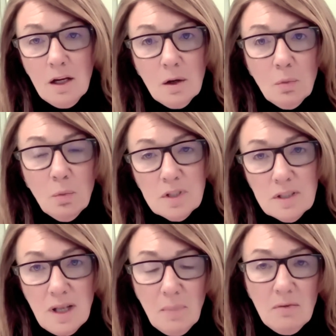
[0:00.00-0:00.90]
What
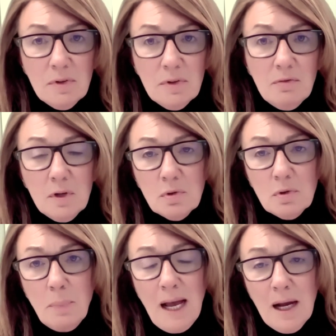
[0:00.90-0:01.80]
does that mean for the
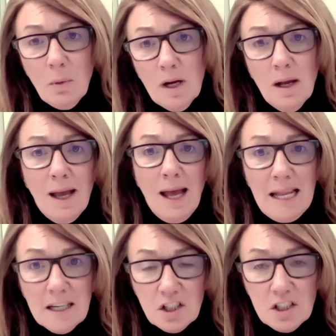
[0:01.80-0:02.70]
future of power,
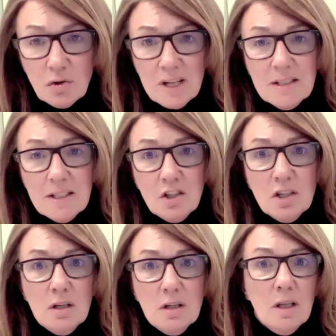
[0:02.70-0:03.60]
energy
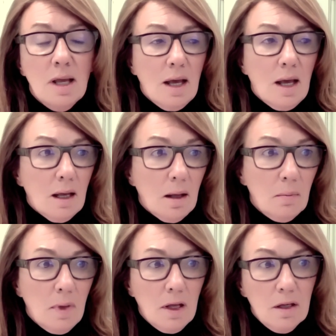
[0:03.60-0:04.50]
transition?
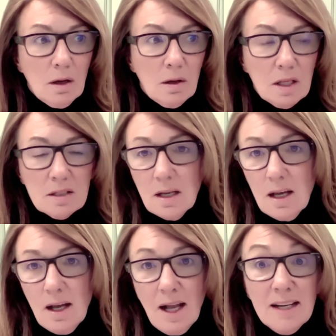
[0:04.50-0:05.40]
There's
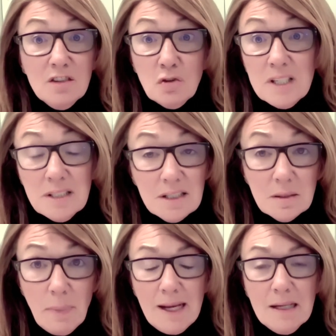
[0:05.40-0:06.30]
an interesting
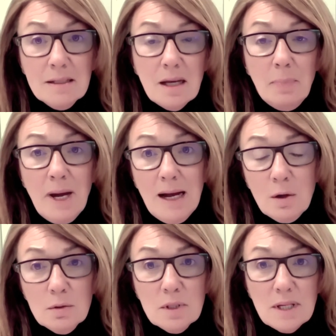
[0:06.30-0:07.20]
debate
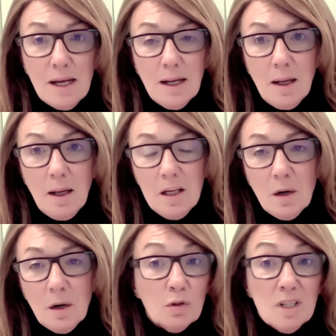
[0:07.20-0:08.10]
about,
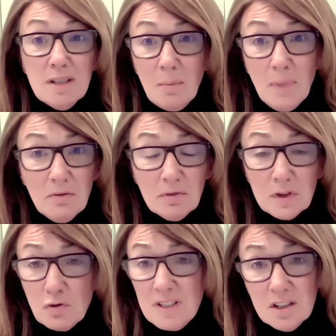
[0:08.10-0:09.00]
what does that mean
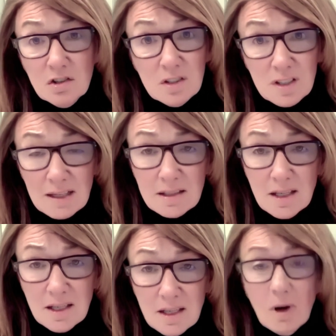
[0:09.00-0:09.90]
for transition to net
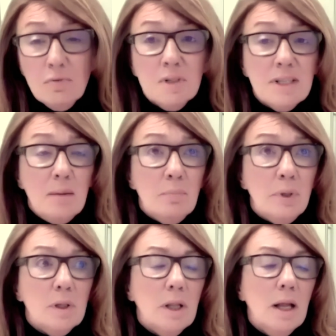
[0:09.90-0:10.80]
zero, for
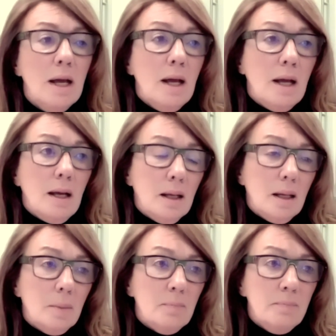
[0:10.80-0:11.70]
example?
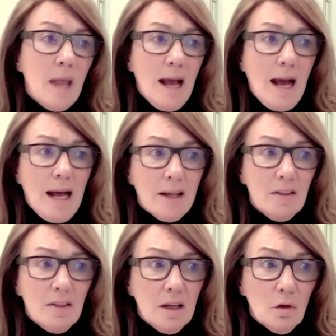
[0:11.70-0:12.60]
And
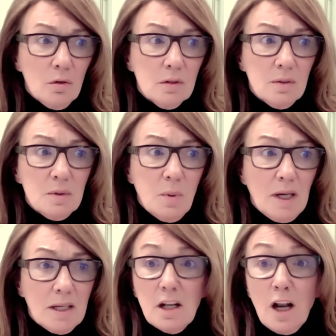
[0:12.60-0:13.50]
I think also as
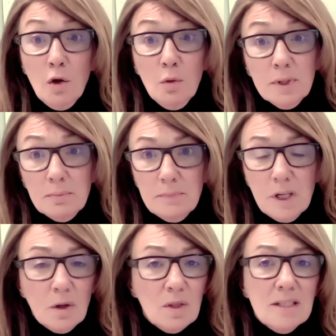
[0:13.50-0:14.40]
well, it's global.
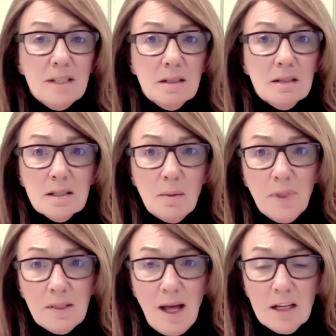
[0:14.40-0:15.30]
This isn't
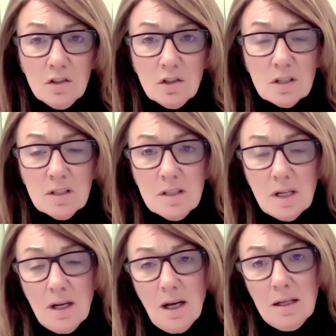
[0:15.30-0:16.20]
something that is
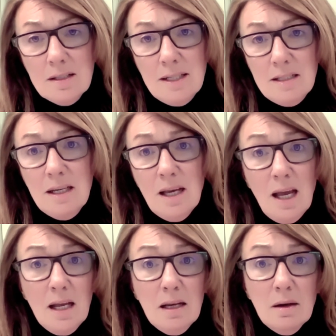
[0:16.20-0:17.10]
just sitting
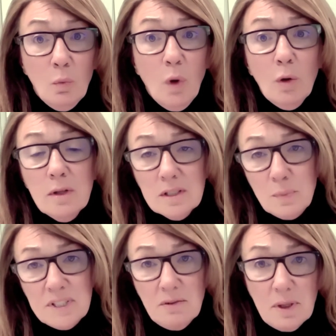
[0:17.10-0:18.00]
in one
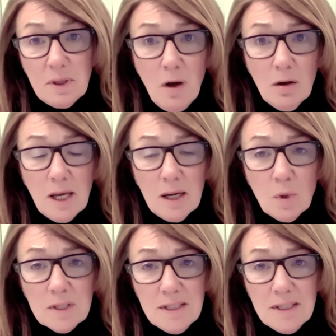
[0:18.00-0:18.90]
specific market.
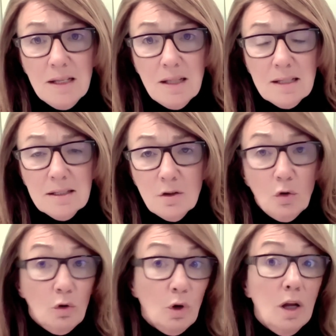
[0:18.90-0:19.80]
We're seeing this
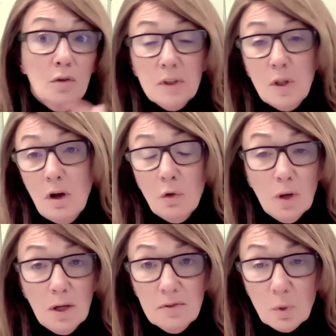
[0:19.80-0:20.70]
all over
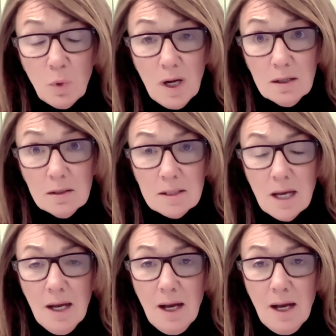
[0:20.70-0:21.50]
the world.